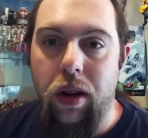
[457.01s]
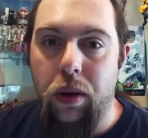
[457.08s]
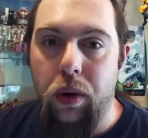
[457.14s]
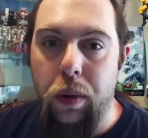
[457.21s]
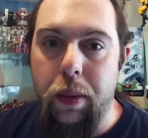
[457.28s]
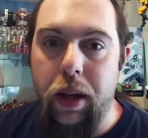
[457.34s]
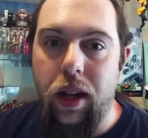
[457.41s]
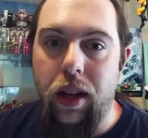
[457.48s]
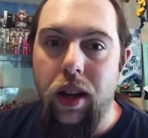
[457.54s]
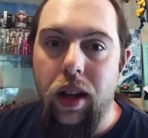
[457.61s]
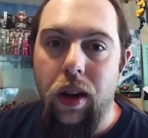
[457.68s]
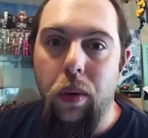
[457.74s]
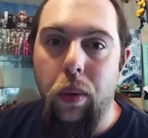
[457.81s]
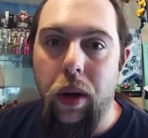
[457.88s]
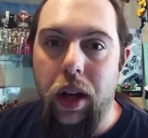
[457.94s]
A ruby
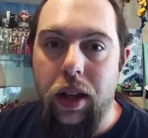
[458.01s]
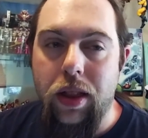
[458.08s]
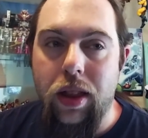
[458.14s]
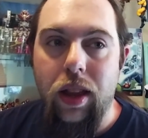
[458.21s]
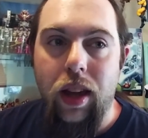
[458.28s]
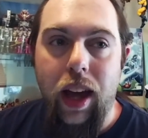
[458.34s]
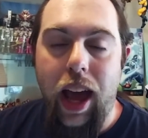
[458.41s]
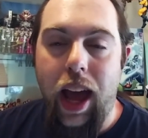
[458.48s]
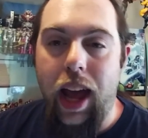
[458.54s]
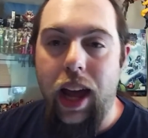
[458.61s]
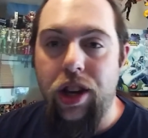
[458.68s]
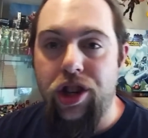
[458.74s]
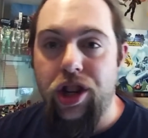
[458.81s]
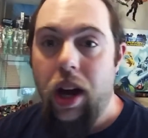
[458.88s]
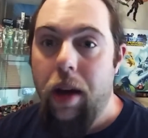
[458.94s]
with a
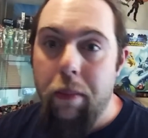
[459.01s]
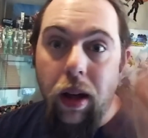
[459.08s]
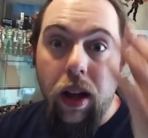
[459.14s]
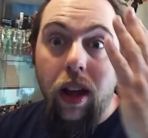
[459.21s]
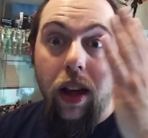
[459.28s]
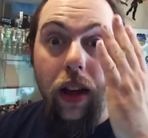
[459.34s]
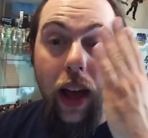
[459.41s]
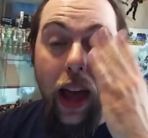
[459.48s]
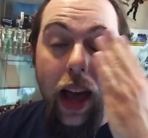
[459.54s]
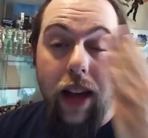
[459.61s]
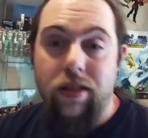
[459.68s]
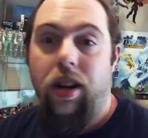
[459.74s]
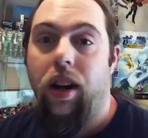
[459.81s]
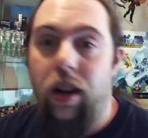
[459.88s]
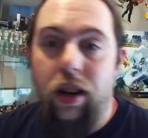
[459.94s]
gem
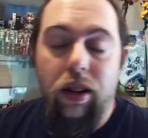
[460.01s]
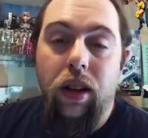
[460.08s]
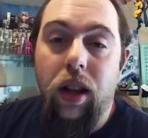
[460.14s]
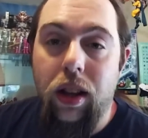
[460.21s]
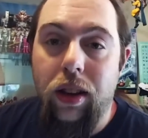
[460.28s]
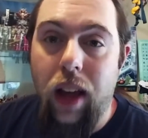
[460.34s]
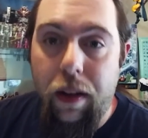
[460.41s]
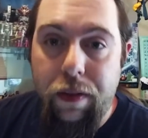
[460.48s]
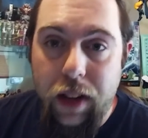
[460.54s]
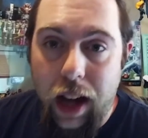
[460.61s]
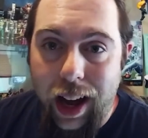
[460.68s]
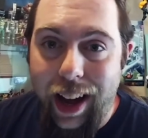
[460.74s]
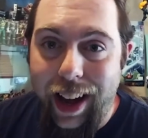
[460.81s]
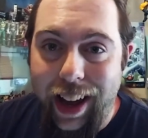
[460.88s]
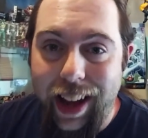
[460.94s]
as her left
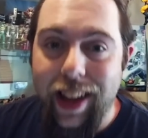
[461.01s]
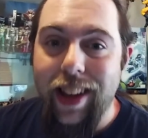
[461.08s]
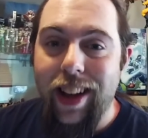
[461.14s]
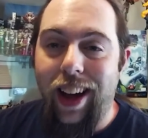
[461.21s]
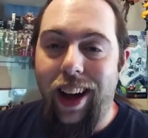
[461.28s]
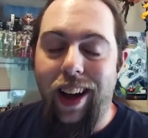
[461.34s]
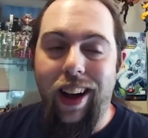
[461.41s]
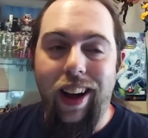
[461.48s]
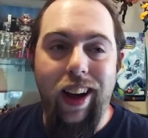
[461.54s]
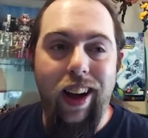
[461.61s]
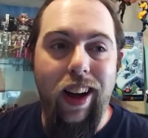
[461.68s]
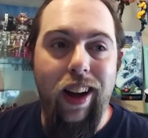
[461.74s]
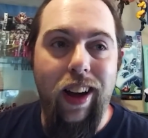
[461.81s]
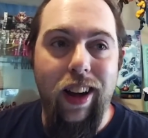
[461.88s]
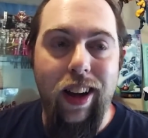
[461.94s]
eye
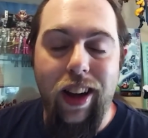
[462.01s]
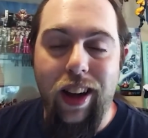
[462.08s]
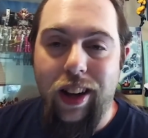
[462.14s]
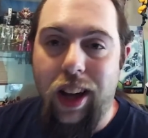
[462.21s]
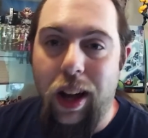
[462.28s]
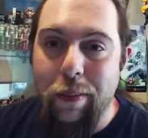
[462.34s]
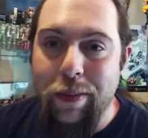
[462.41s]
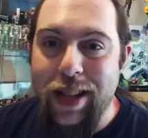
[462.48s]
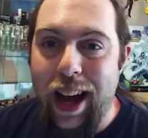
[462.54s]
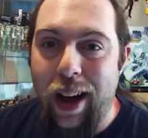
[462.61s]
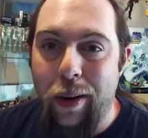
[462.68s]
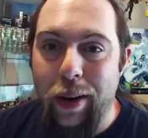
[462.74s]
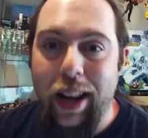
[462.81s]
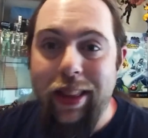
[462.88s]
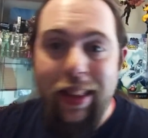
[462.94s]
comes
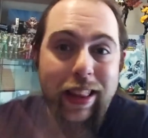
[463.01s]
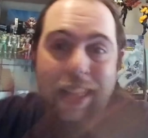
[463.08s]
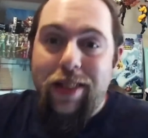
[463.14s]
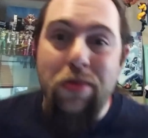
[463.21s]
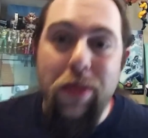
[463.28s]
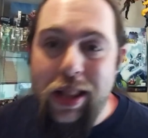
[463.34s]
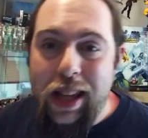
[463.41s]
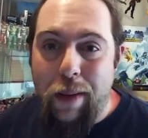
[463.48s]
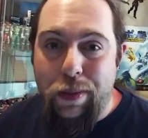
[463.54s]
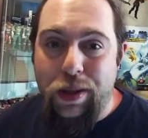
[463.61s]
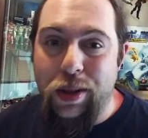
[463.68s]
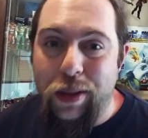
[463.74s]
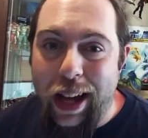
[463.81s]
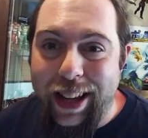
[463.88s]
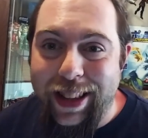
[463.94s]
out. And then that's where the
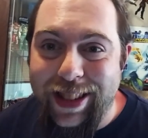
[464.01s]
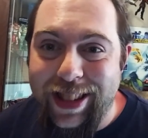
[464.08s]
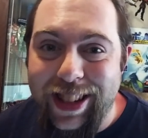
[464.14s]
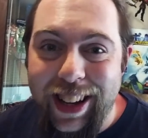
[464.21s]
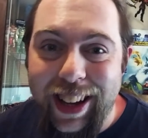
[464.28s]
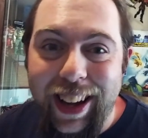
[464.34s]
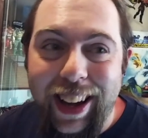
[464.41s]
episode ends.